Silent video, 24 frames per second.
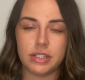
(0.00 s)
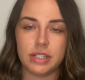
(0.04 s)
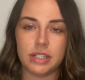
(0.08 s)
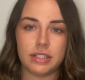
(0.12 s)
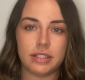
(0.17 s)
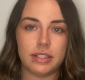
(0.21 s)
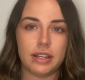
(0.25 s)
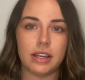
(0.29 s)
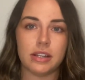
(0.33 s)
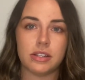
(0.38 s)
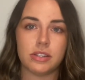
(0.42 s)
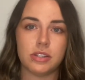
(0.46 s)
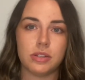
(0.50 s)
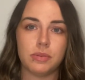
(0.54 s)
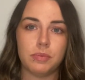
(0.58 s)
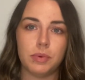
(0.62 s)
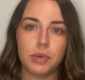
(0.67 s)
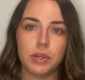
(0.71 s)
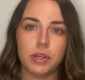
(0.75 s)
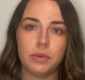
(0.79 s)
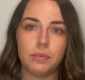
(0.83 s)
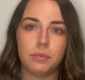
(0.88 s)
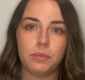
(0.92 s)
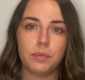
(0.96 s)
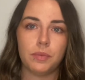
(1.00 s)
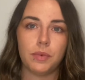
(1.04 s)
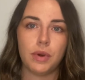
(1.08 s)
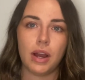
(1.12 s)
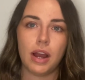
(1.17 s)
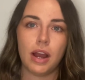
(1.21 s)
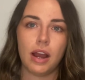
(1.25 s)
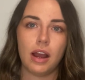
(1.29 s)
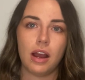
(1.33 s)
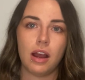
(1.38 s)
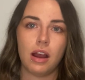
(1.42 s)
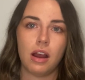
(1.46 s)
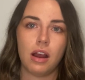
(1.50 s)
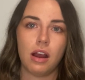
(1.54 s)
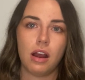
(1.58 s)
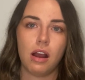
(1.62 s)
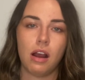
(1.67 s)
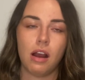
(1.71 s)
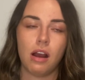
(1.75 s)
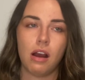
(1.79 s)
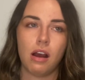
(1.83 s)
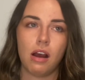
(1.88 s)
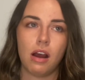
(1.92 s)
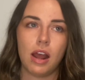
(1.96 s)
get to the point where
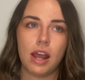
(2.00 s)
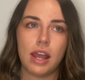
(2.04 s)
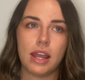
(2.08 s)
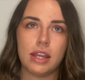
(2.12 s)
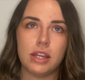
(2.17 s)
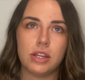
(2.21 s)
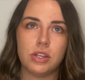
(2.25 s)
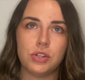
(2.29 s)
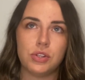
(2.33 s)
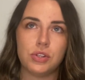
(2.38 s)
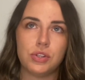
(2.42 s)
I